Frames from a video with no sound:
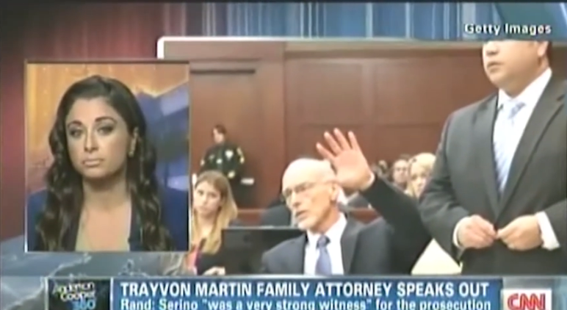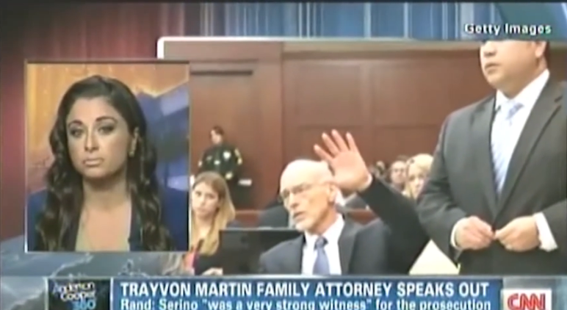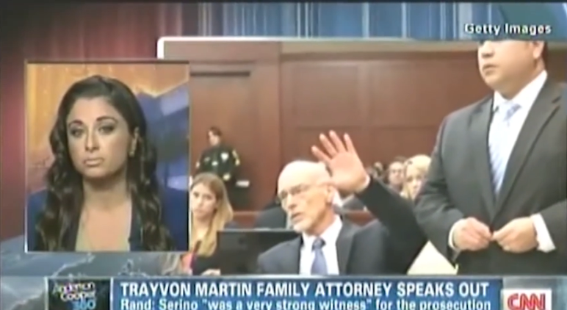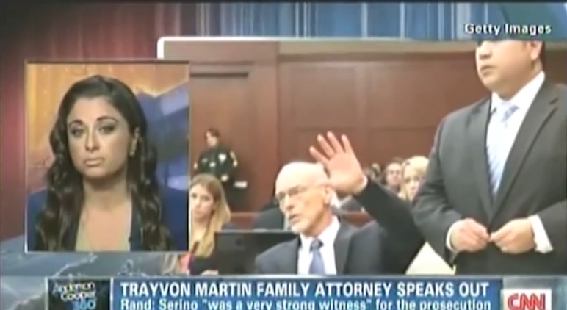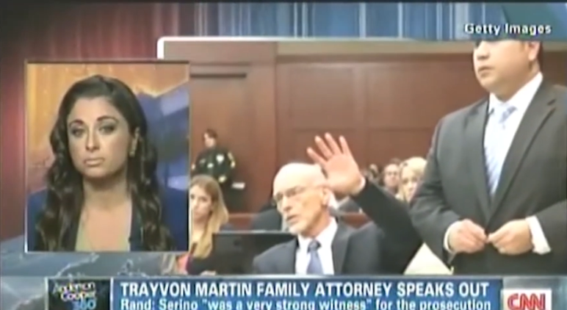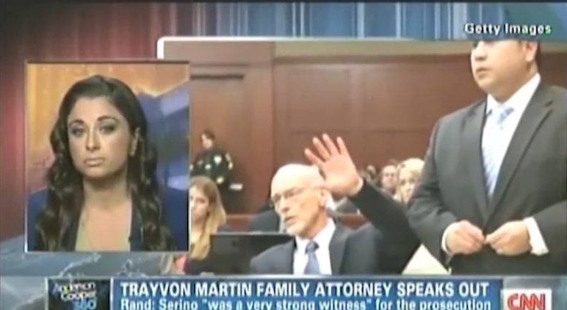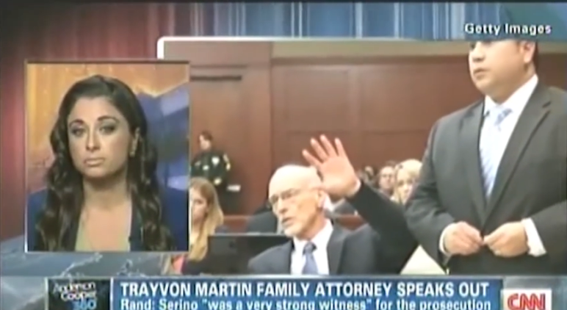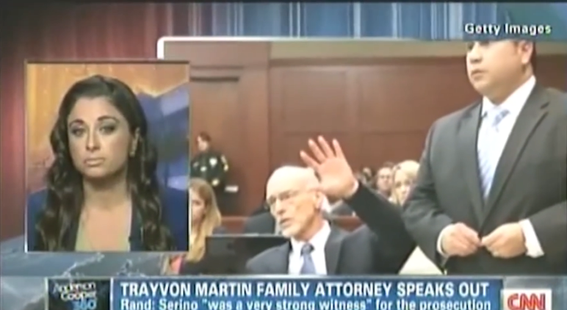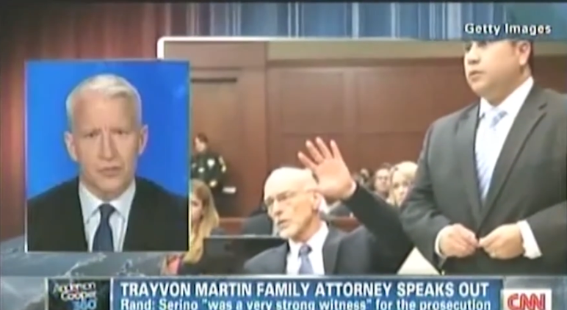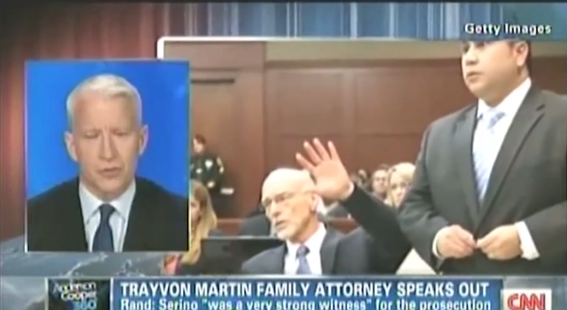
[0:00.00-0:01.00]
Speaker 1: the fact that
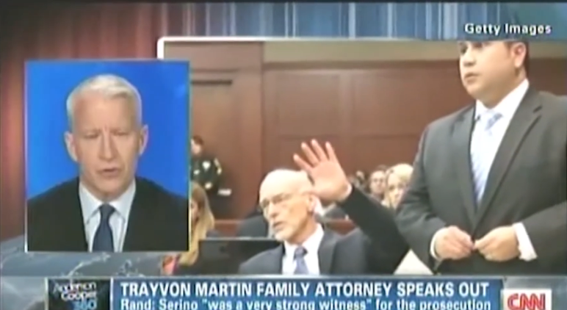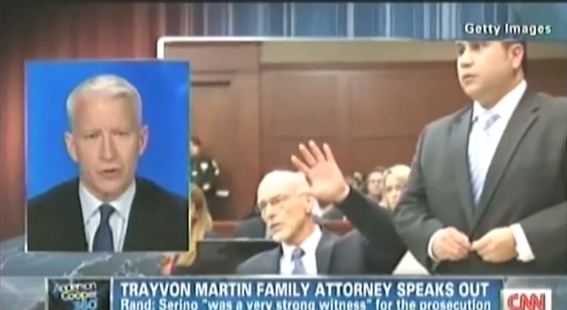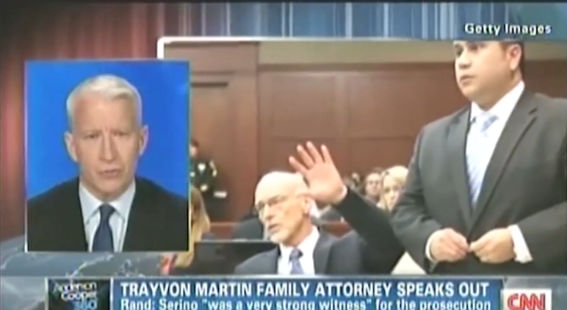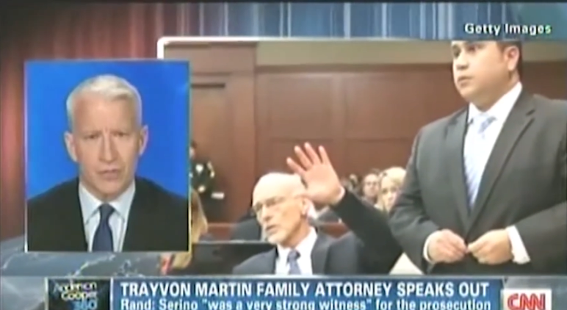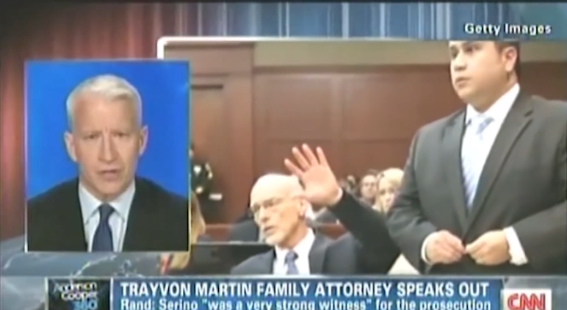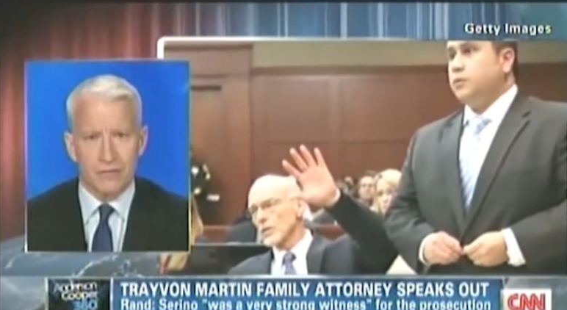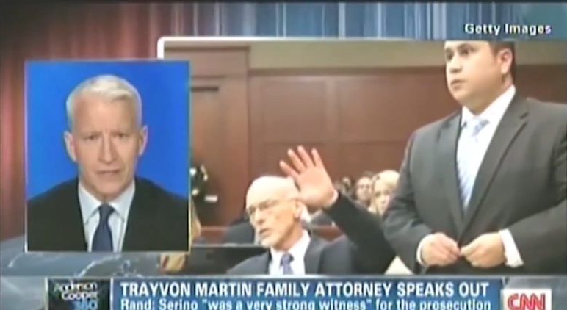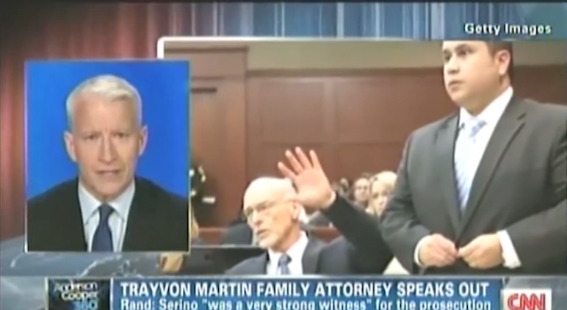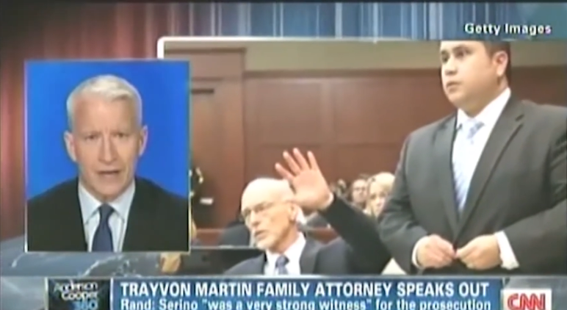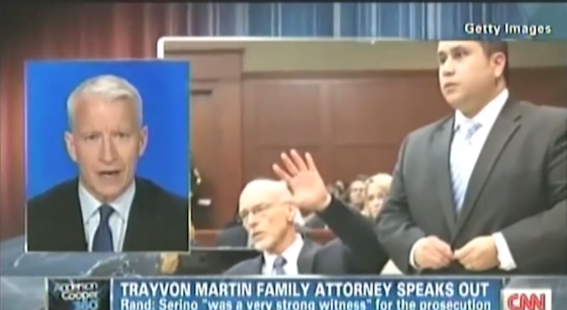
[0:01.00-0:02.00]
Detective Serino
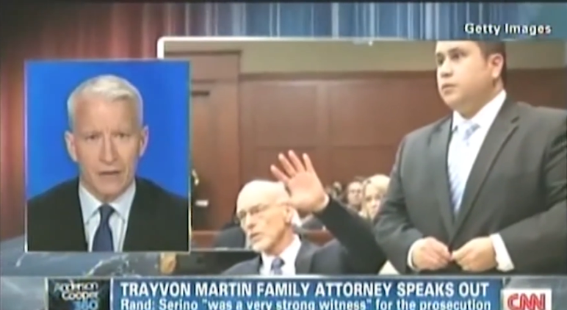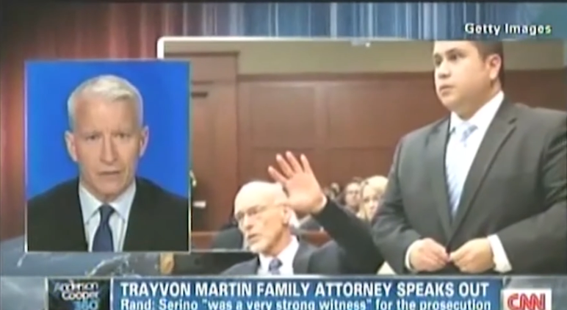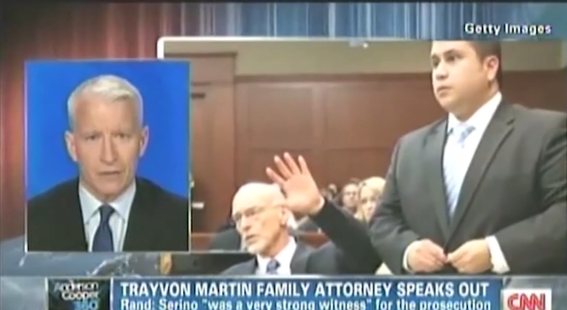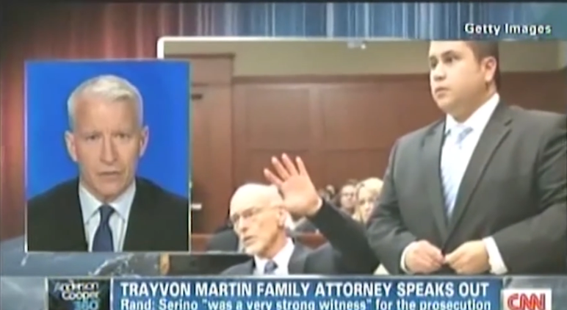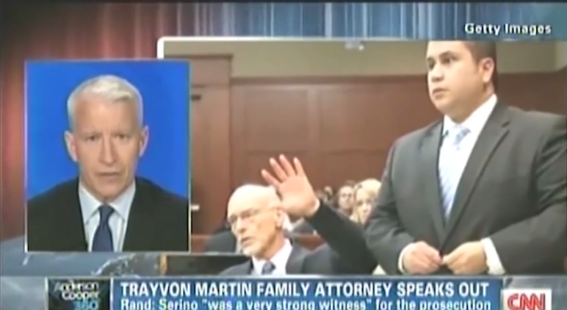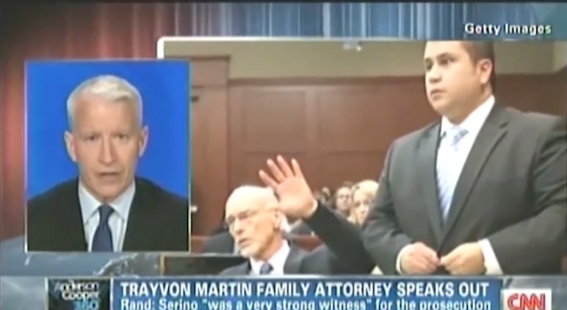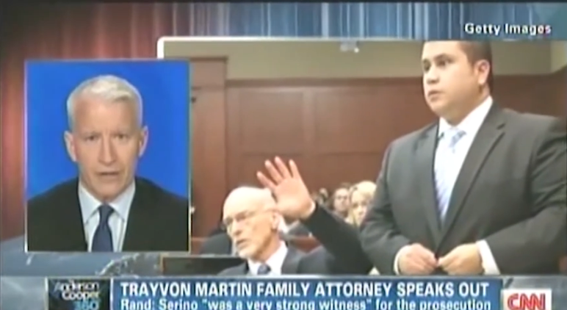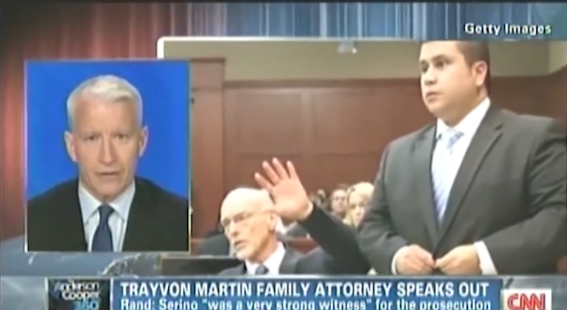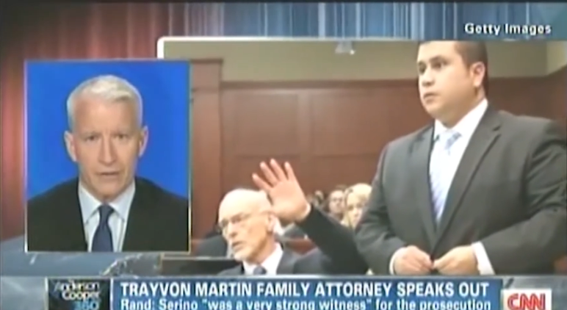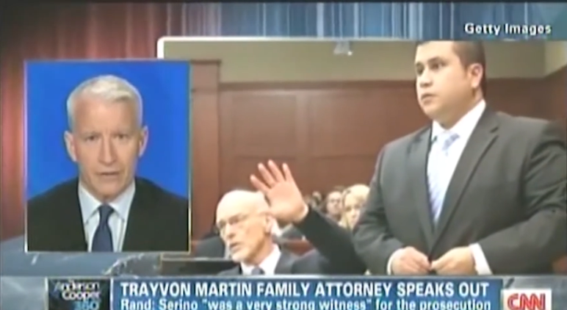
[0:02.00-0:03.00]
himself did not
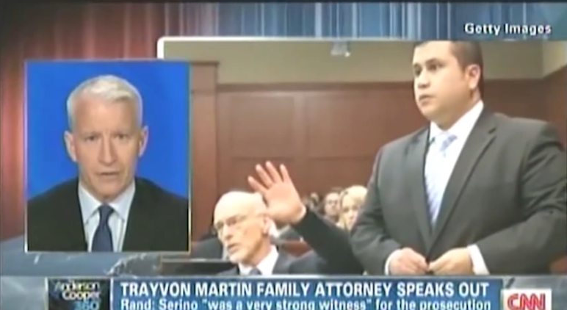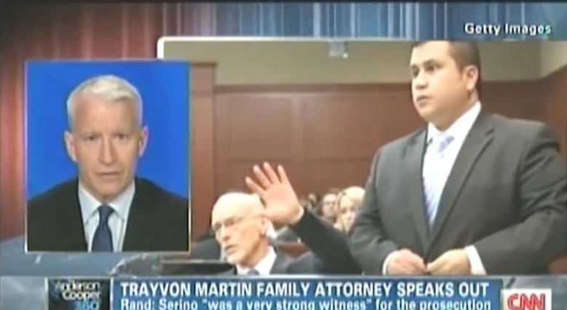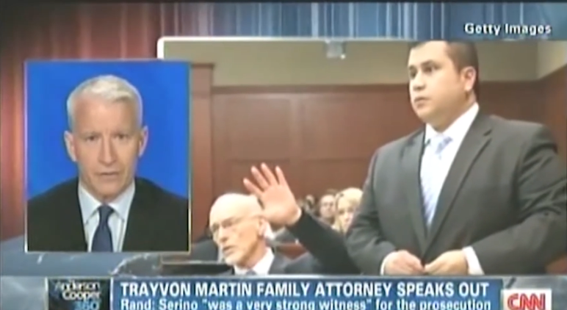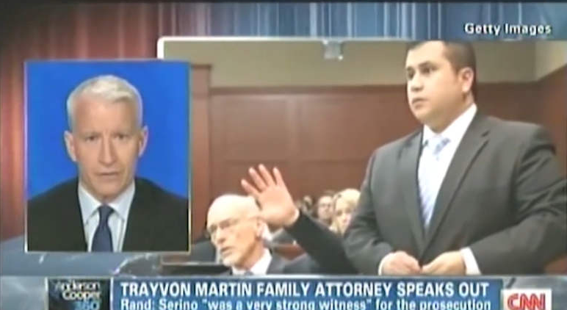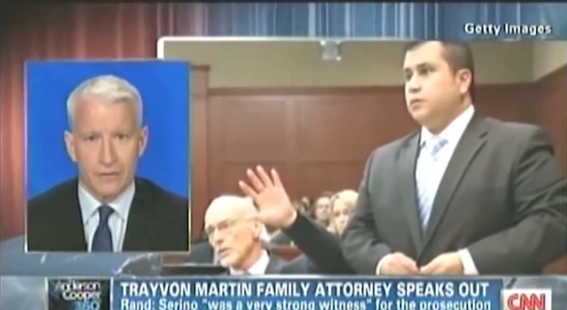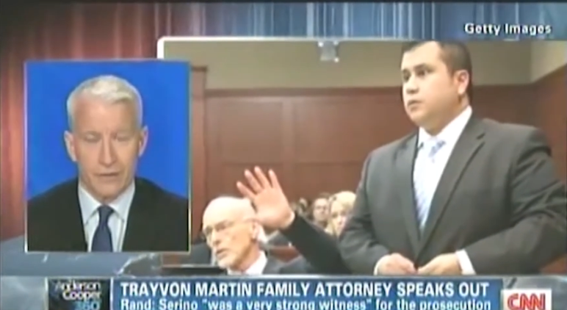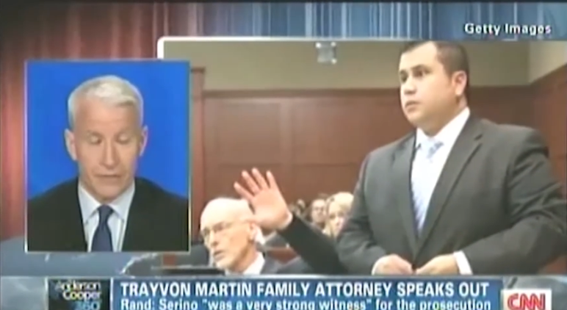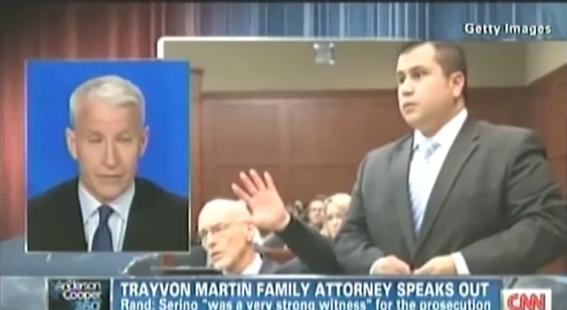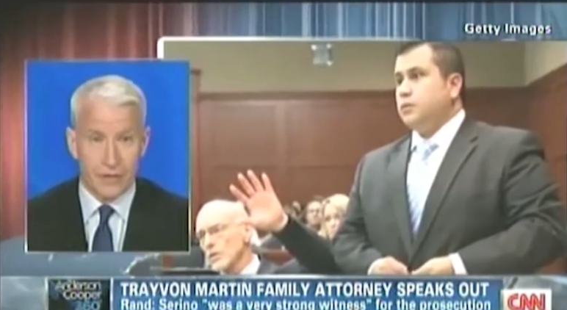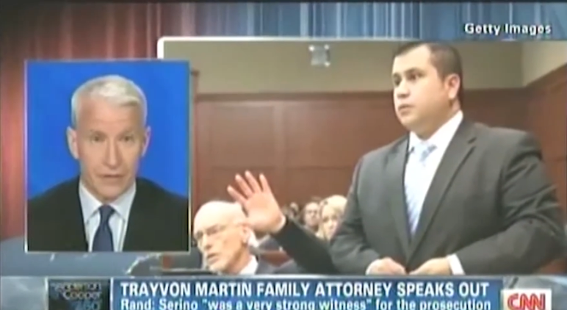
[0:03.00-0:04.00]
think uh,
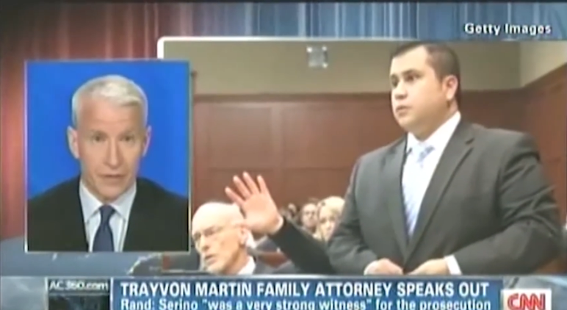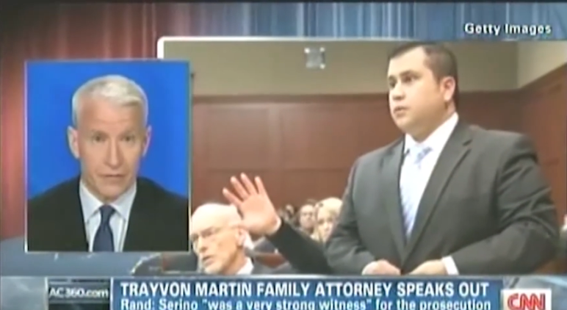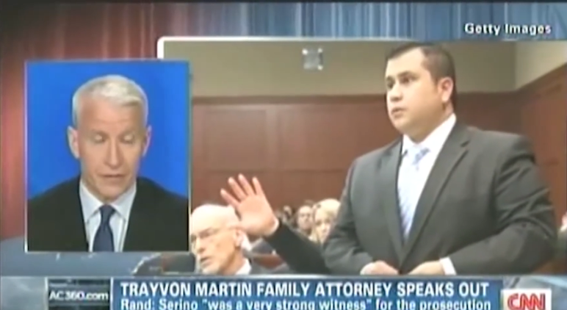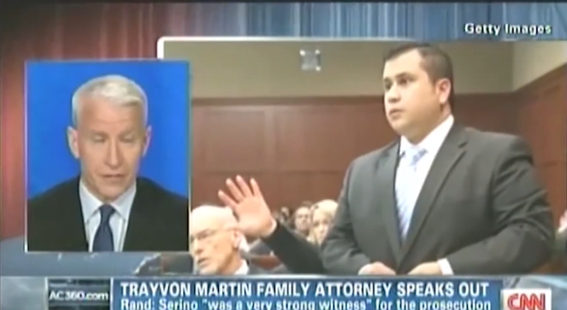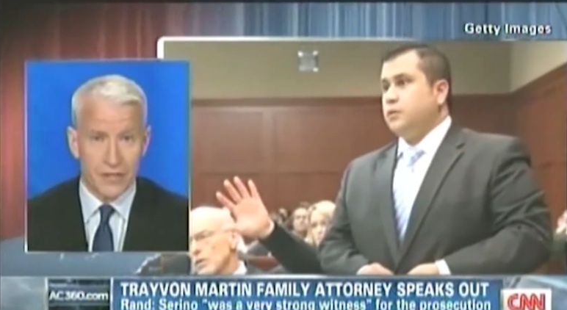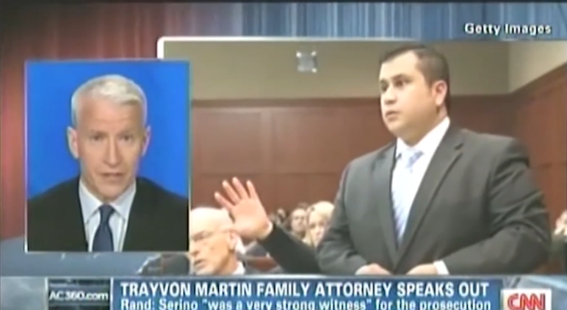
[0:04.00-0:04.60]
uh, that, that a